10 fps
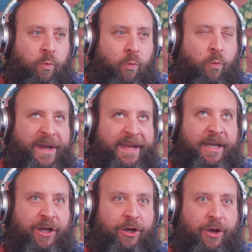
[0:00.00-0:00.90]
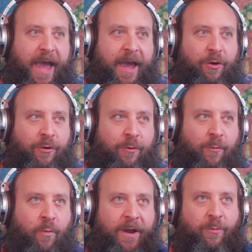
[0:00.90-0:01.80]

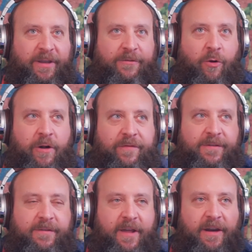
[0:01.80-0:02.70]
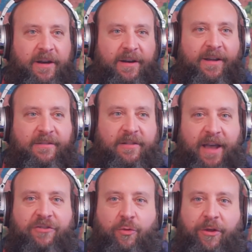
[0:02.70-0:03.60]
when we sort of sit in an
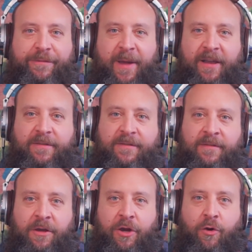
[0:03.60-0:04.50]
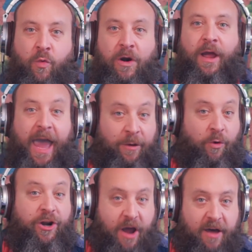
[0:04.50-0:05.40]
intellectual space
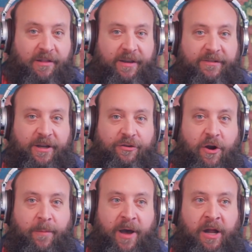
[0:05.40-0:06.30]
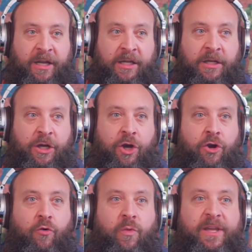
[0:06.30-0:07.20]
we're not listening to our body,
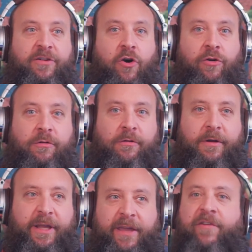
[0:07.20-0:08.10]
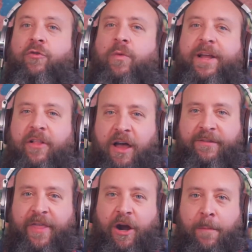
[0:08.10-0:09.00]
we don't even
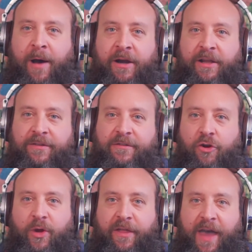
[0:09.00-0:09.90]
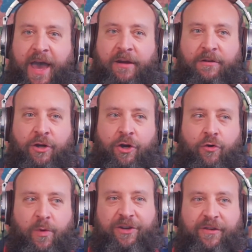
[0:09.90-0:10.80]
realize that our body is doing that.
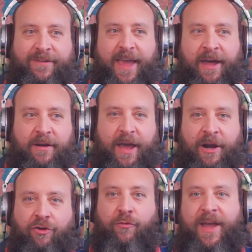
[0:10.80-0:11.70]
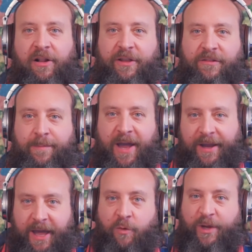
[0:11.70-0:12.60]
We just get an adrenaline
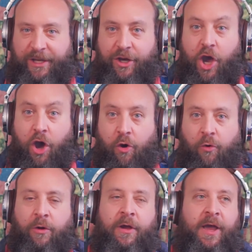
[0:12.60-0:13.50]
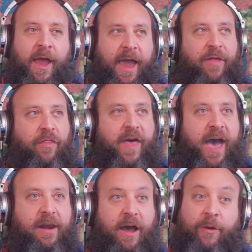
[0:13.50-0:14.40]
spike and we go. And
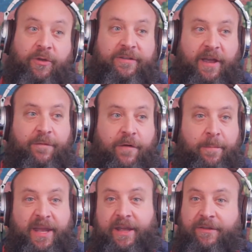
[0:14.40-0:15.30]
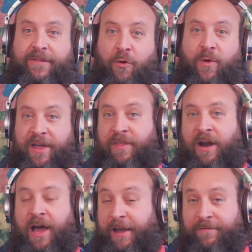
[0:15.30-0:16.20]
that, I will say, for me, is the way that
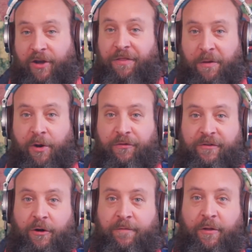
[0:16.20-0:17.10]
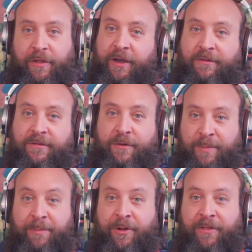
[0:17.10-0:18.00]
I have done the most hurtful things to
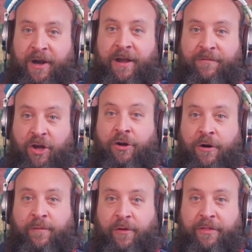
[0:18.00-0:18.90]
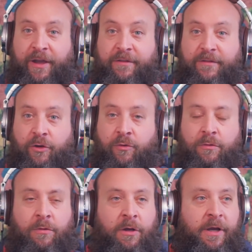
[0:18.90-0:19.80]
people that I have done hurtful things
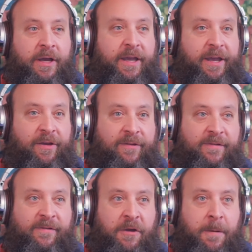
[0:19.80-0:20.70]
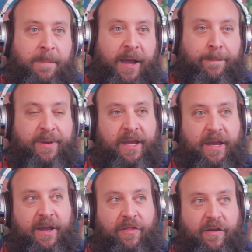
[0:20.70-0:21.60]
to, is by
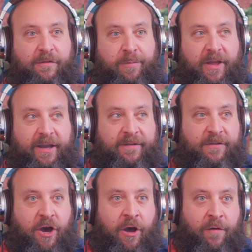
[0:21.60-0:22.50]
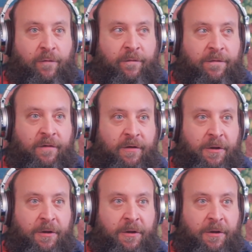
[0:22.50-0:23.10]
being in this place of,